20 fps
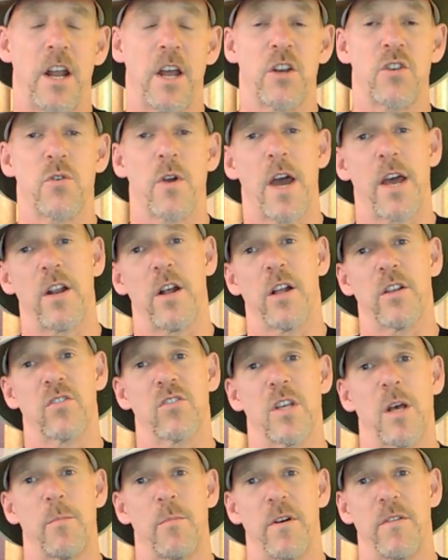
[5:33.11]
I tried on
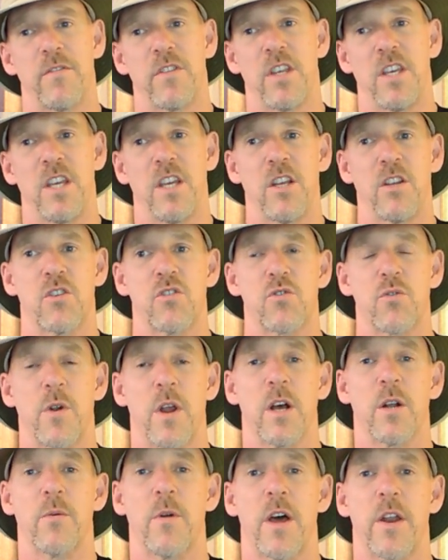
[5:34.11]
some of the
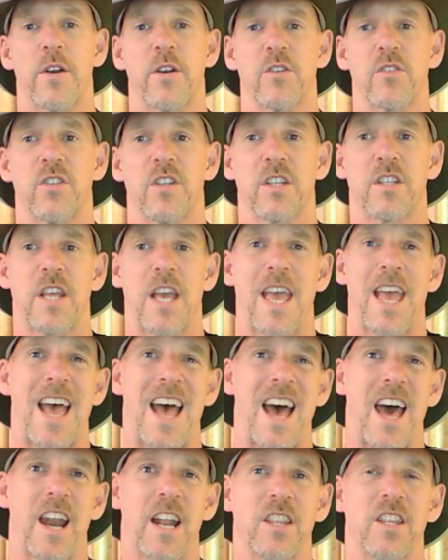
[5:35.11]
trail runners that they had.